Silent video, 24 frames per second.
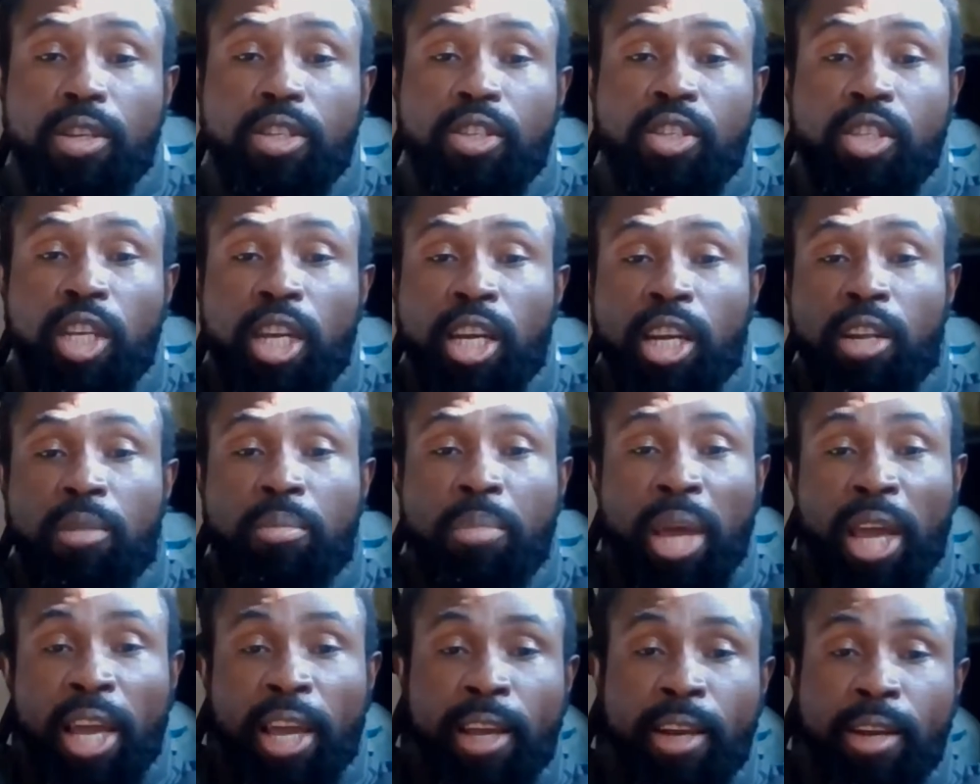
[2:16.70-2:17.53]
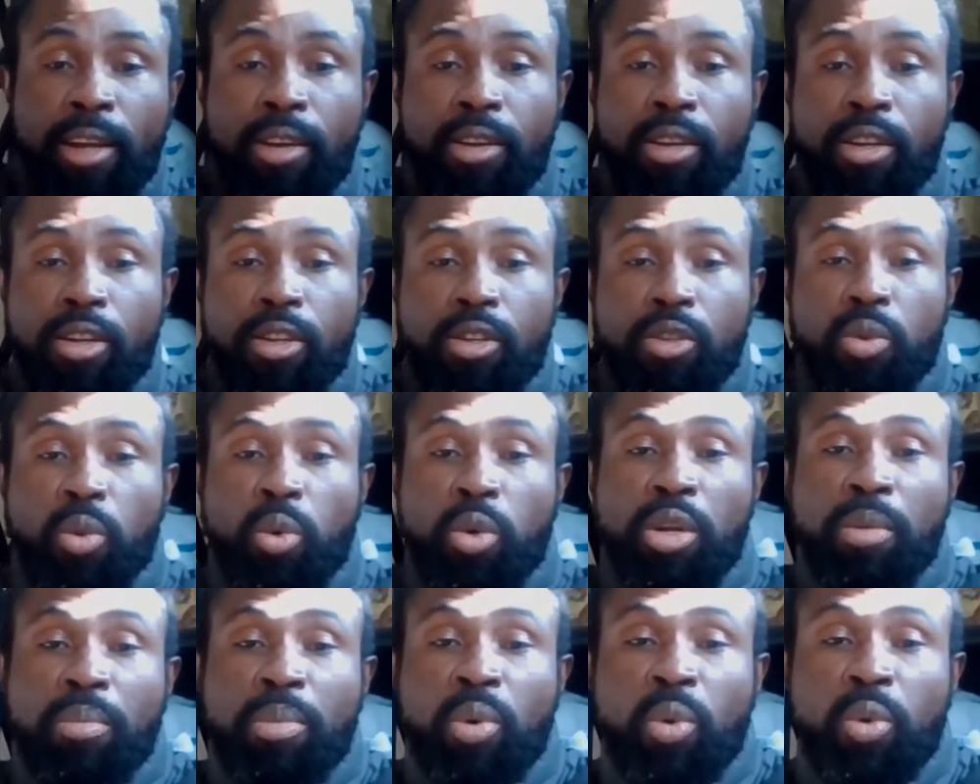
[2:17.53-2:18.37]
sale make,
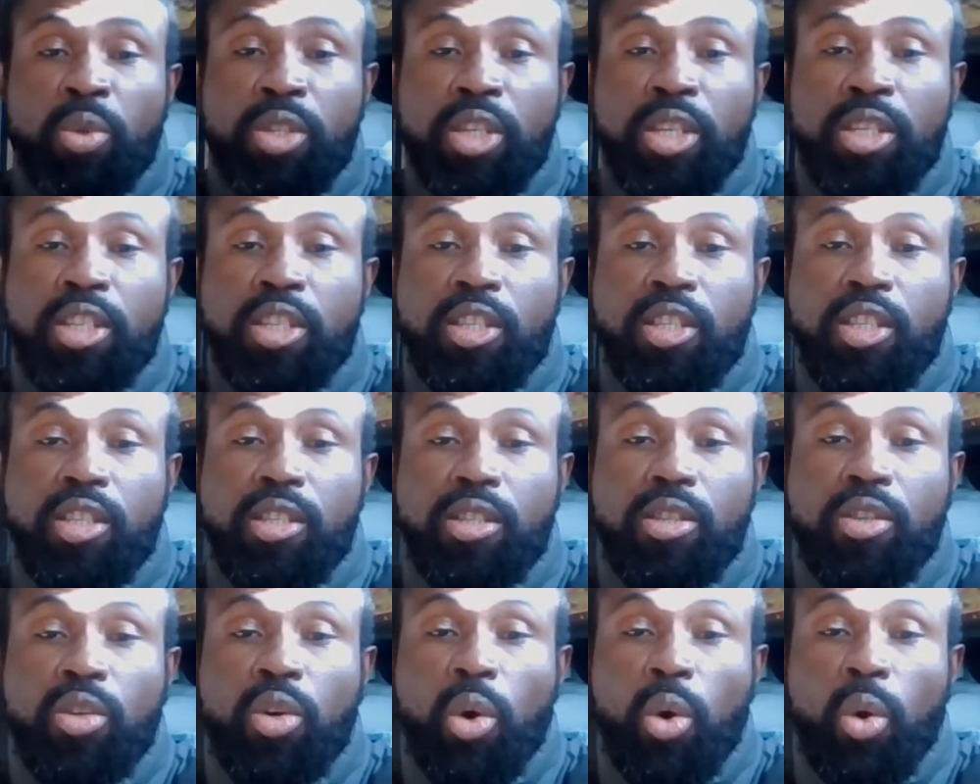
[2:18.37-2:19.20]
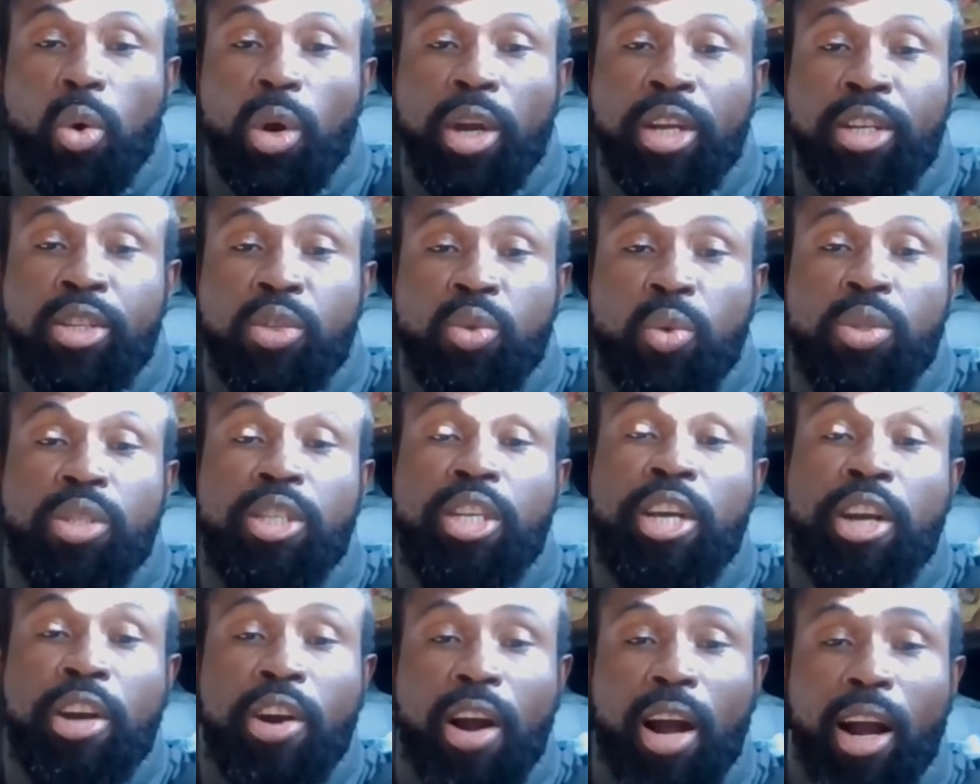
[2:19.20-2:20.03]
do the musics go into
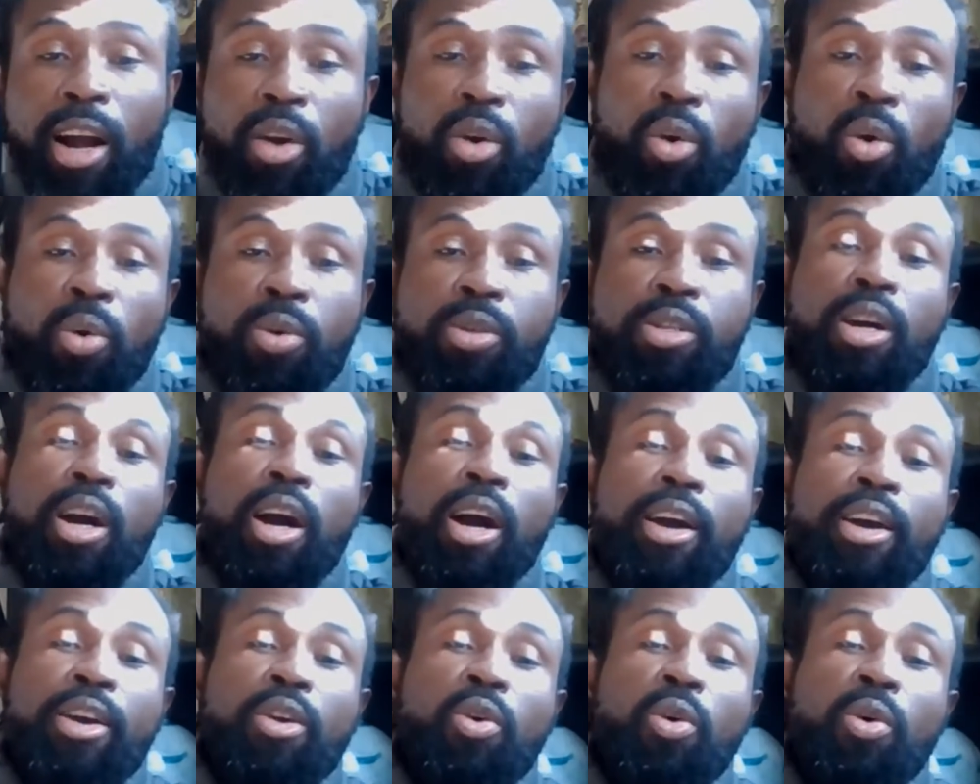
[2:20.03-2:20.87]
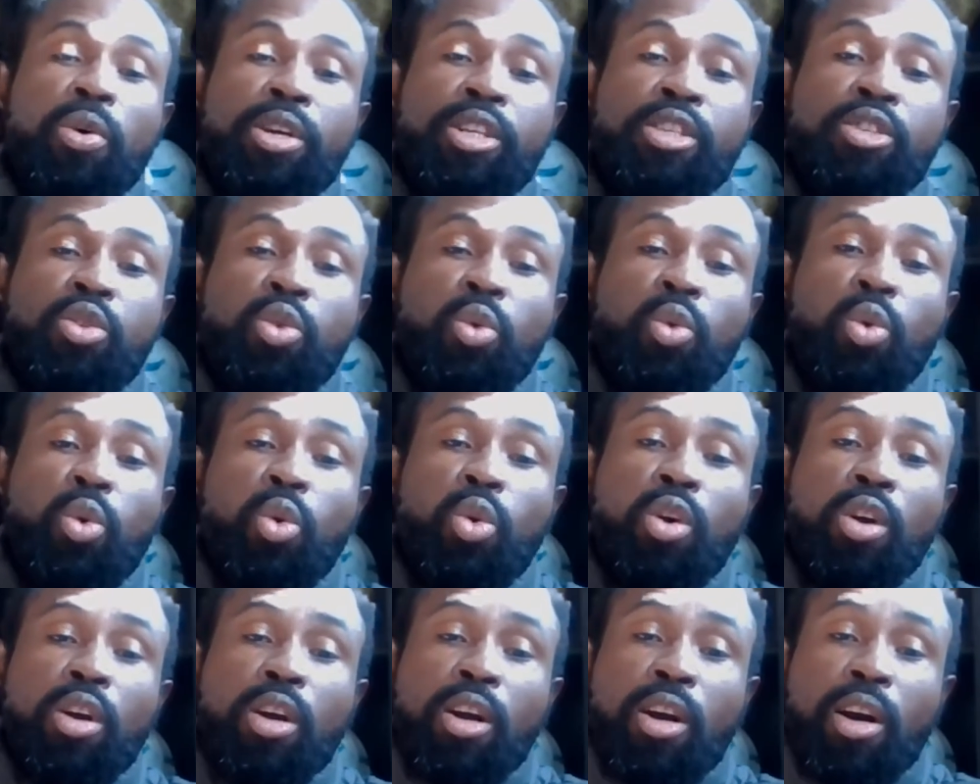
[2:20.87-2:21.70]
their account I go
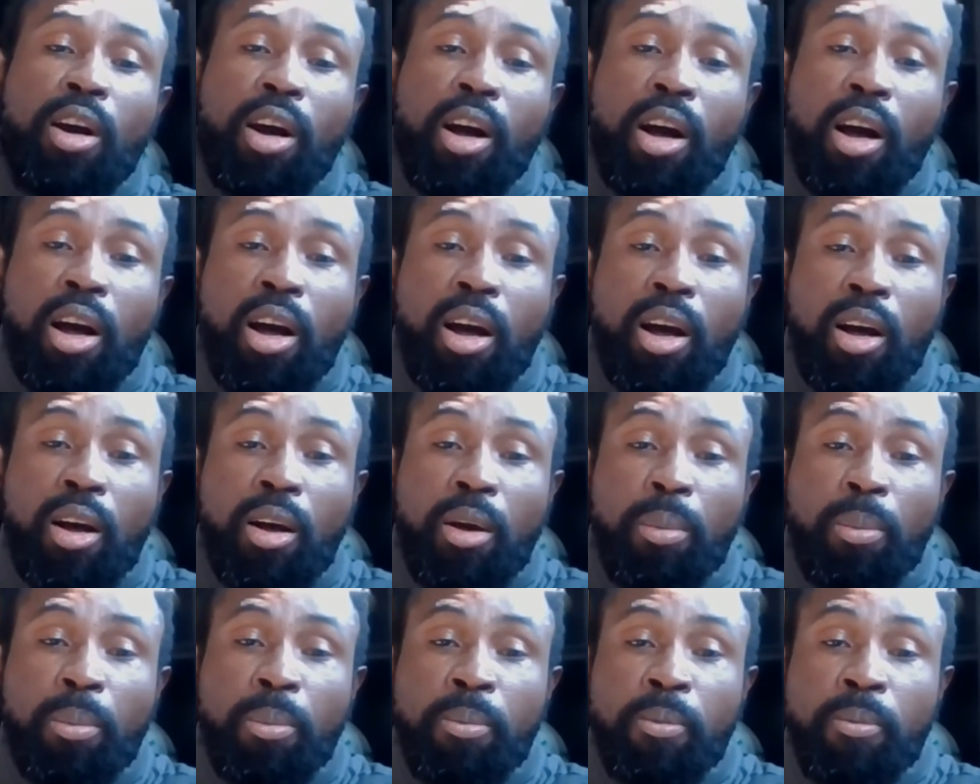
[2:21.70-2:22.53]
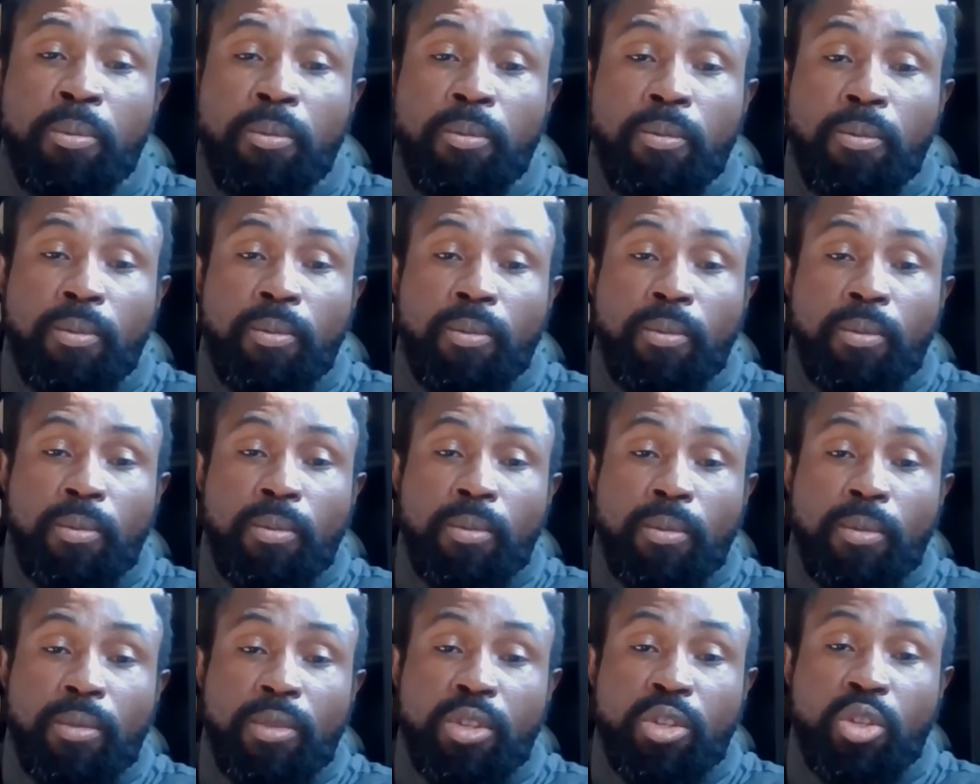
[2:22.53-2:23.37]
into um
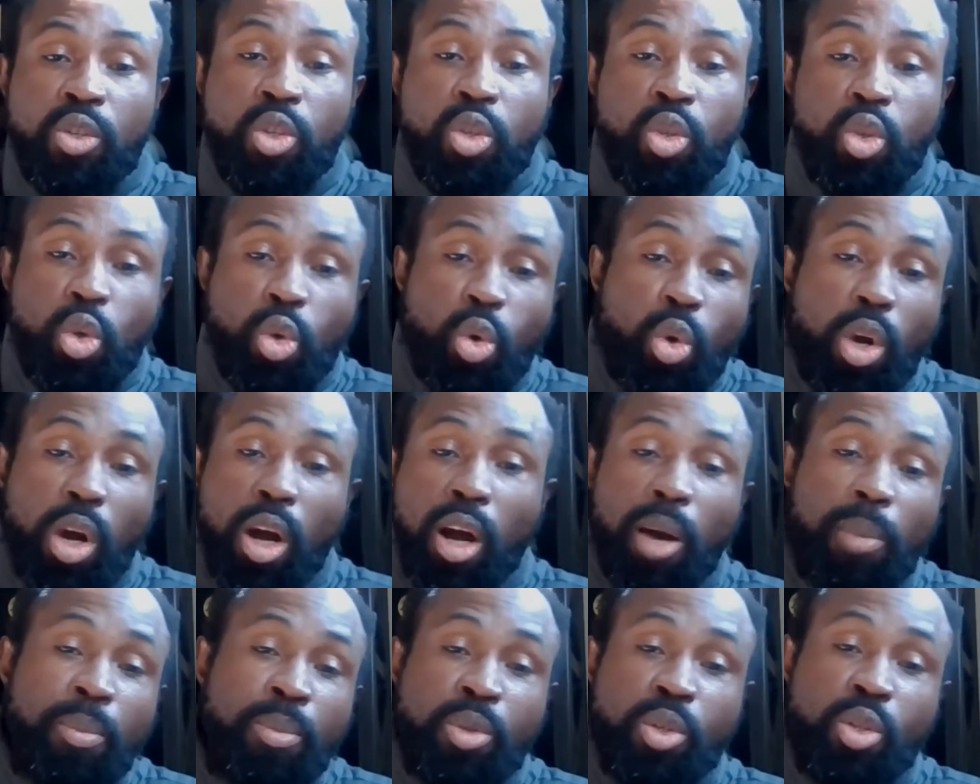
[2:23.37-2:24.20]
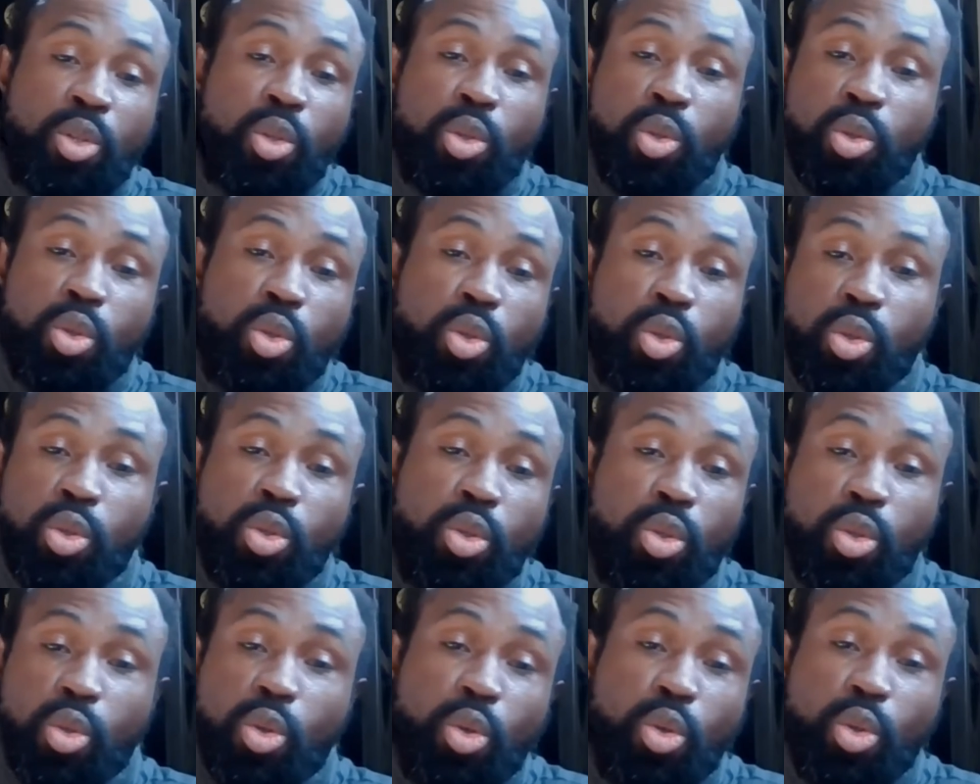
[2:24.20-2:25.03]
so um
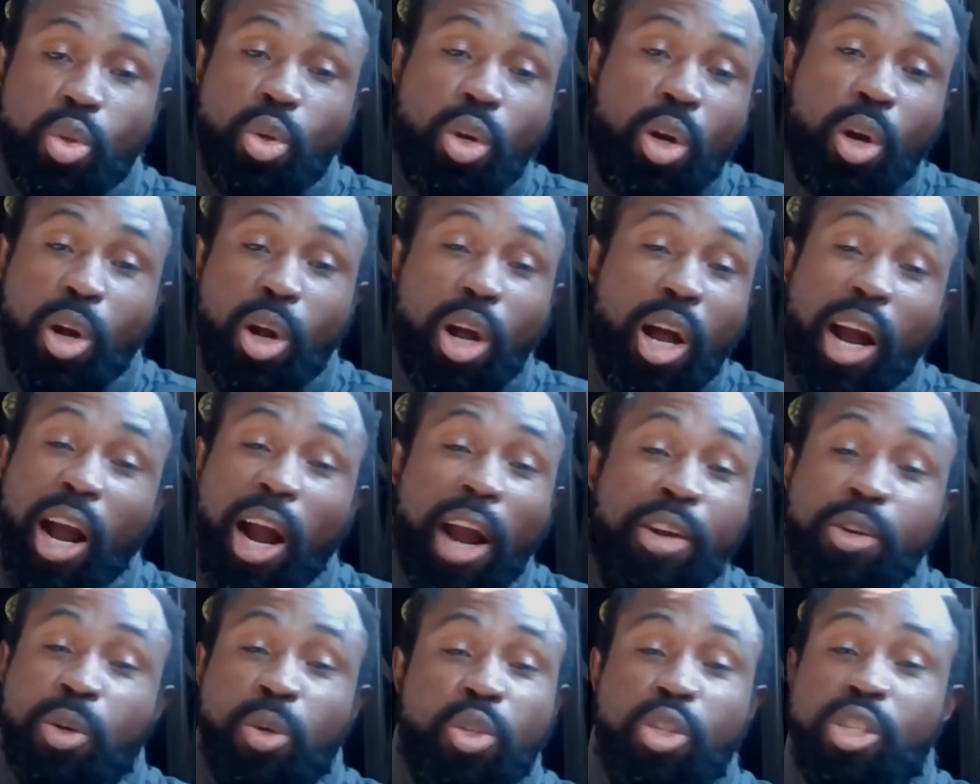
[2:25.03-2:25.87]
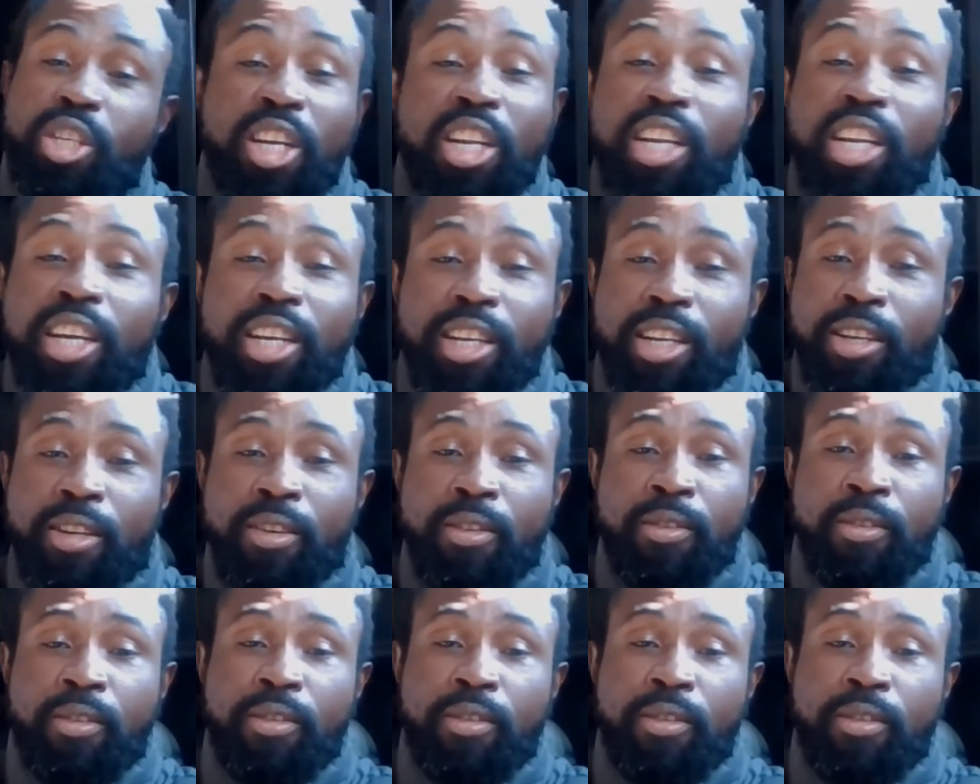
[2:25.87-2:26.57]
so, uh, I just delete